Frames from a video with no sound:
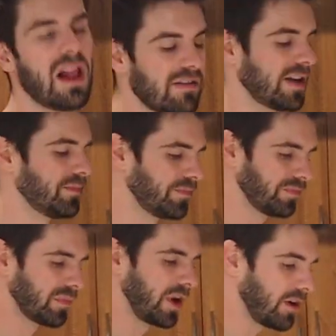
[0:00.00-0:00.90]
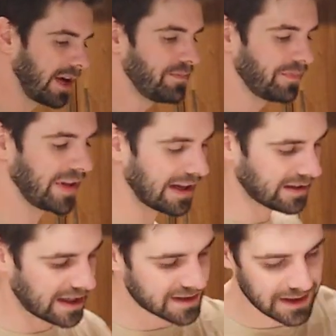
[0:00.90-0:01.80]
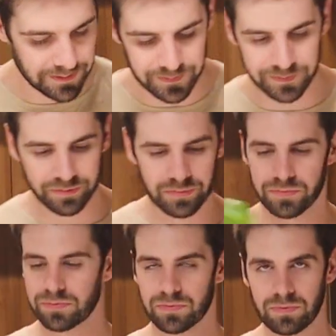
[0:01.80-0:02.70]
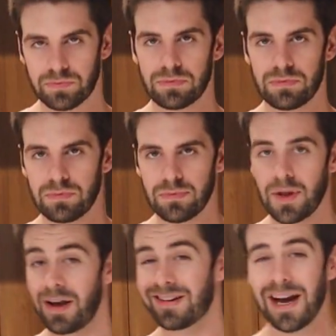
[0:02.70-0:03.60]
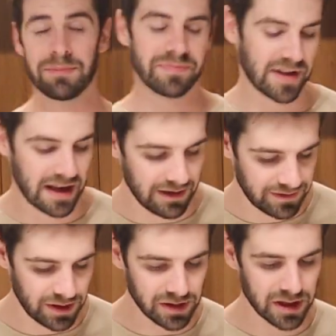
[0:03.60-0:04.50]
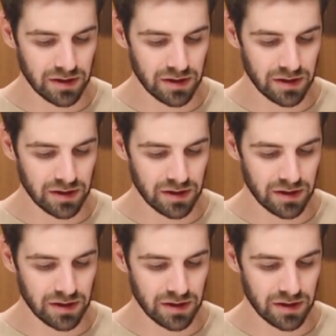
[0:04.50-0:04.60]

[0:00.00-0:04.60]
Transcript: Love it. Okay, and last up, a lime. If you are